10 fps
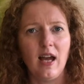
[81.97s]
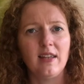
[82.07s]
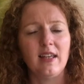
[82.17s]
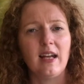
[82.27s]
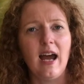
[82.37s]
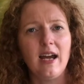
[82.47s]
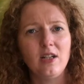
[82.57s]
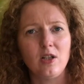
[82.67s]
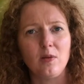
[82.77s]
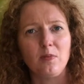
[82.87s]
and that
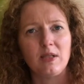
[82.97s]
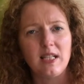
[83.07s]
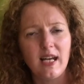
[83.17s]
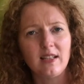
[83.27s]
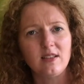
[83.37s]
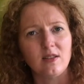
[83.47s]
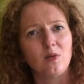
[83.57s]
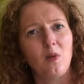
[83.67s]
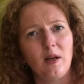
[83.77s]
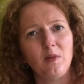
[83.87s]
anger protects
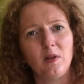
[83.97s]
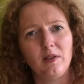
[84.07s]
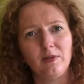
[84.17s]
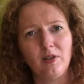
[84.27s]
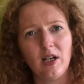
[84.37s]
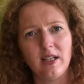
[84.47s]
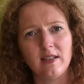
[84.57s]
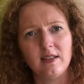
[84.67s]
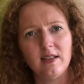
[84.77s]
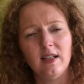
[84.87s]
us when we're
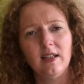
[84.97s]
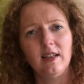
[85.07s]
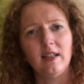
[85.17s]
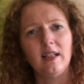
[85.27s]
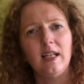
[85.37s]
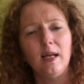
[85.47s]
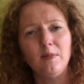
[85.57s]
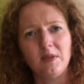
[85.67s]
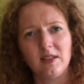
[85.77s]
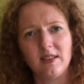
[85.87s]
afraid, that it
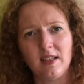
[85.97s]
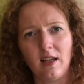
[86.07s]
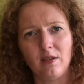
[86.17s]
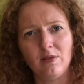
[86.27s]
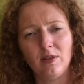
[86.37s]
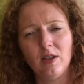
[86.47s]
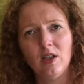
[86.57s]
keeps us safe.